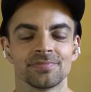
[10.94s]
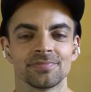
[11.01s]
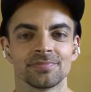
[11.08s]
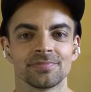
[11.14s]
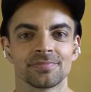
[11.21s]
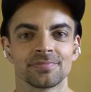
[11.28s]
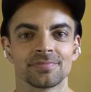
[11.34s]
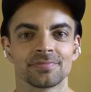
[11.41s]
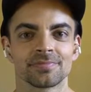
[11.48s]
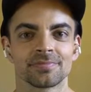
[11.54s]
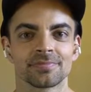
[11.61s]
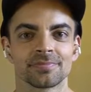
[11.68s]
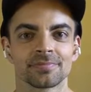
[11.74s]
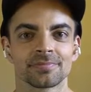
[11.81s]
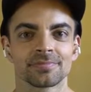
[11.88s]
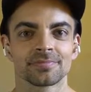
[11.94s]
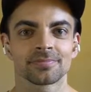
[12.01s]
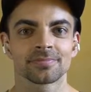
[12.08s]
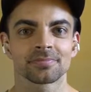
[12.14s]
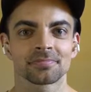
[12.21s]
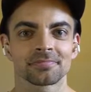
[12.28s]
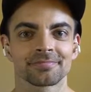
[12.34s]

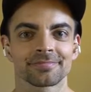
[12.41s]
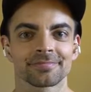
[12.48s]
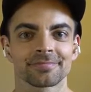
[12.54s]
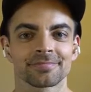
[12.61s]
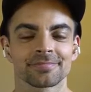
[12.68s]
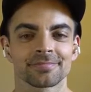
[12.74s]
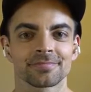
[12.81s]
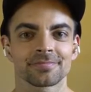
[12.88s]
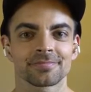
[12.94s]
[no speech]